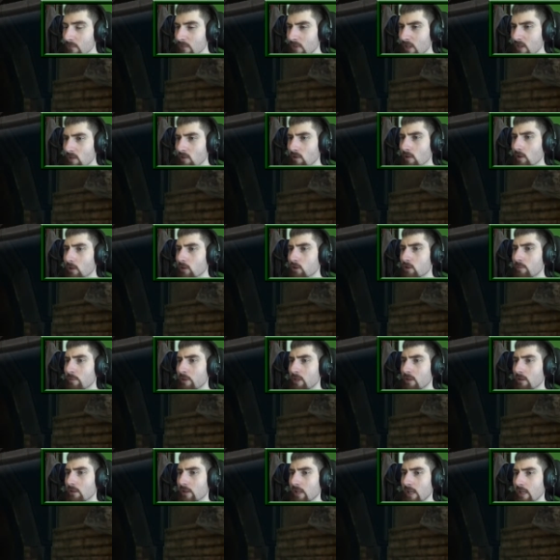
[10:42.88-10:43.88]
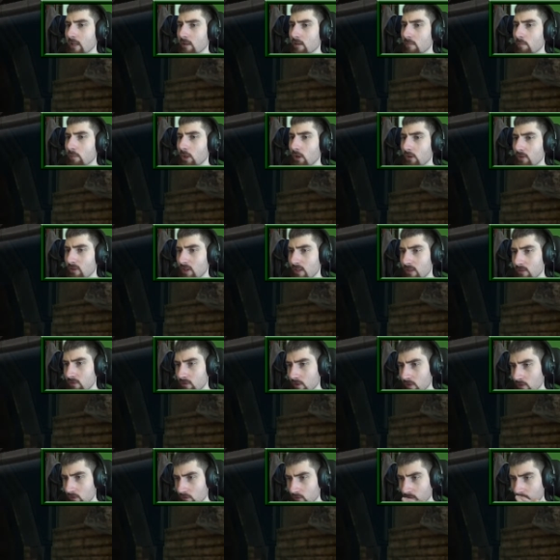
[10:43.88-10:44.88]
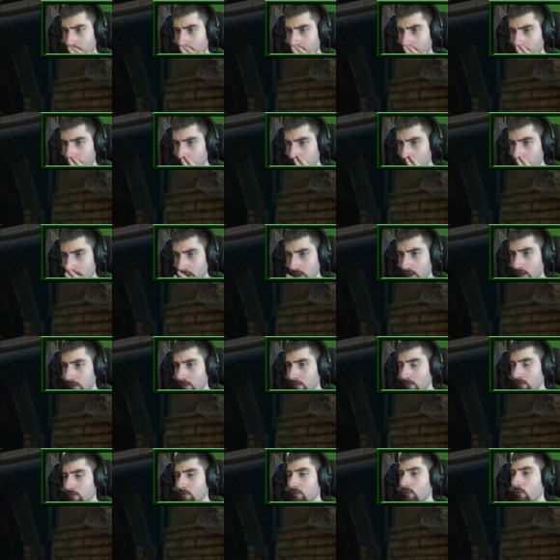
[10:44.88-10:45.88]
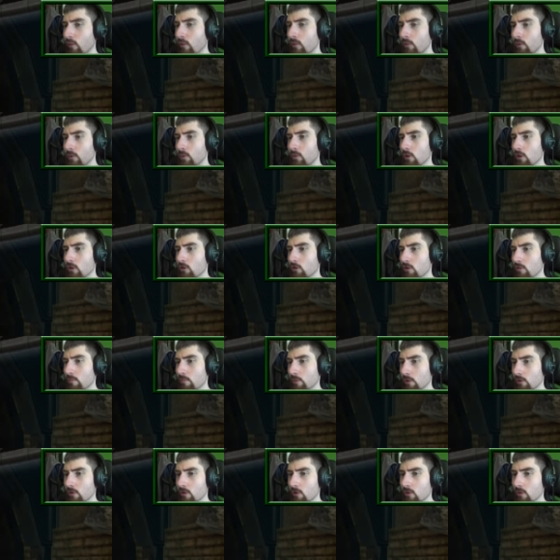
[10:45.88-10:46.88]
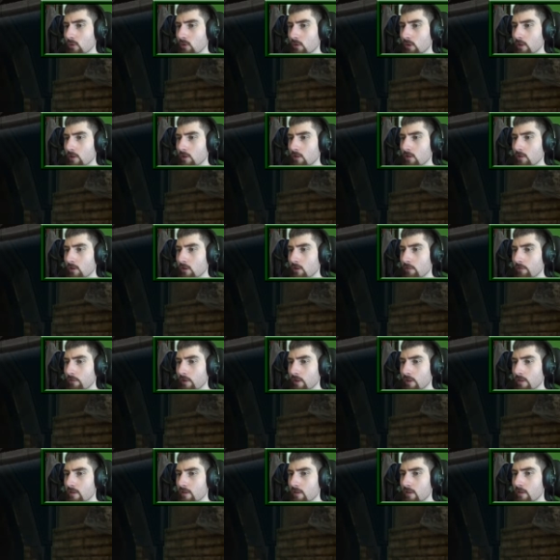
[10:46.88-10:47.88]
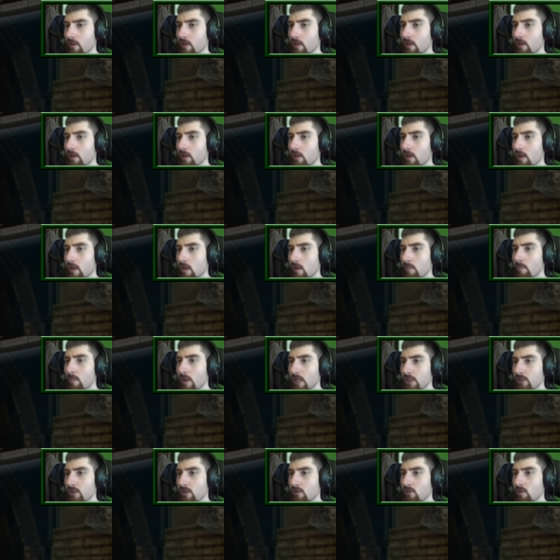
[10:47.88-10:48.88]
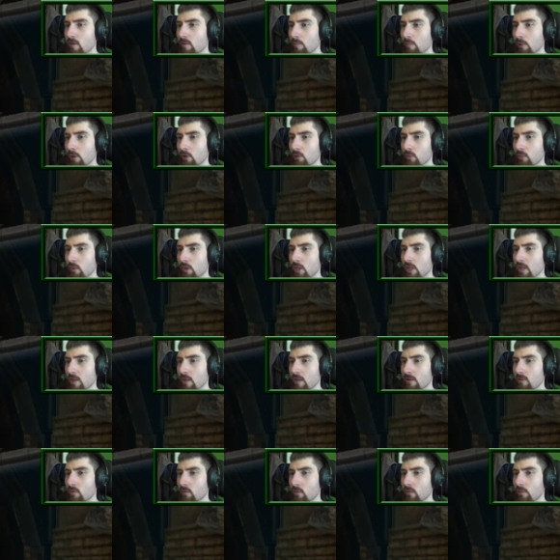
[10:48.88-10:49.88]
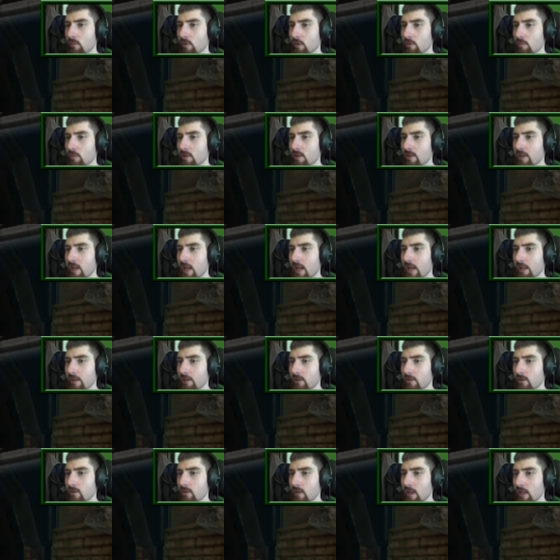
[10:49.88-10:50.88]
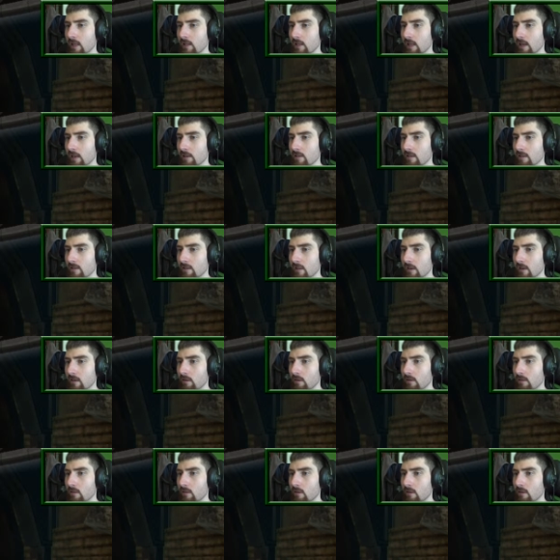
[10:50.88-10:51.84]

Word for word: This large metal gate blocks entrance to the area beyond. Four runic symbols adorn its surface. Matching symbols within this room must be scanned to gain access here.